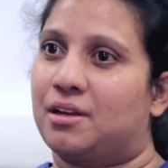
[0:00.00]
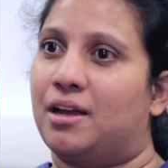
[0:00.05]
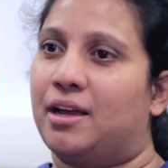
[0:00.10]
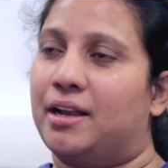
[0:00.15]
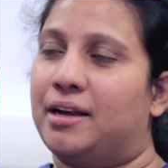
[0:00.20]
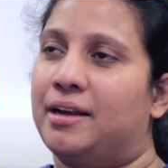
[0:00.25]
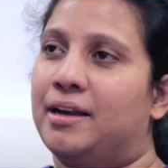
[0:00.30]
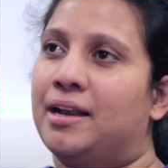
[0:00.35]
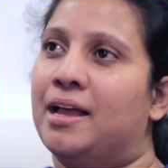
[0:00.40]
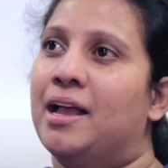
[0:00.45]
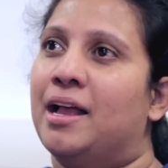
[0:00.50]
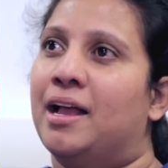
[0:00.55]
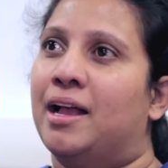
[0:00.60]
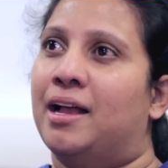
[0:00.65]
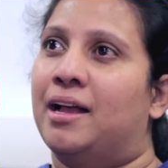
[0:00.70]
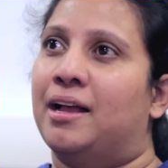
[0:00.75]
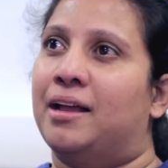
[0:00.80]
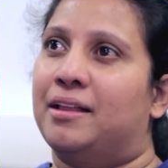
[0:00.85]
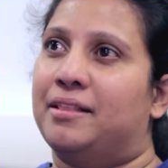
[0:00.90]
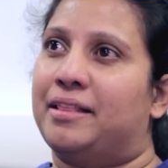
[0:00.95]
and
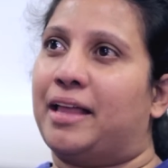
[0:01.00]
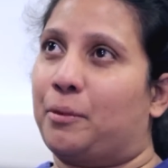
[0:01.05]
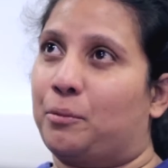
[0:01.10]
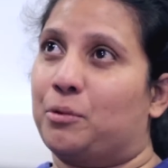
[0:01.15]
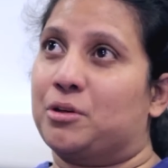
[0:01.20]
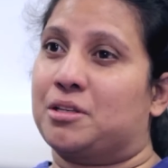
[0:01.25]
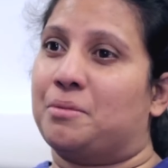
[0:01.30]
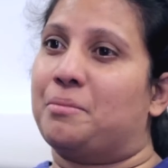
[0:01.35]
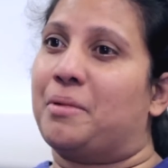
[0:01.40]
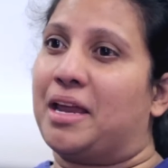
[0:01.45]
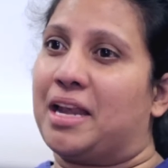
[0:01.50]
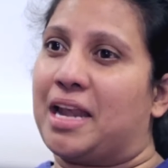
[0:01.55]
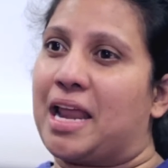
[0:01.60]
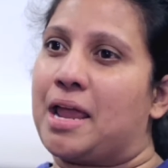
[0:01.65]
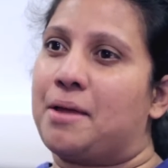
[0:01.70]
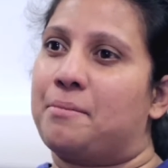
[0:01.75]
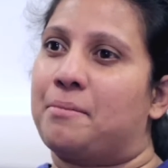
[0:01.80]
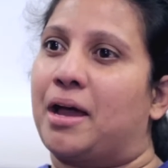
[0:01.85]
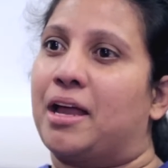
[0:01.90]
that was the main aim.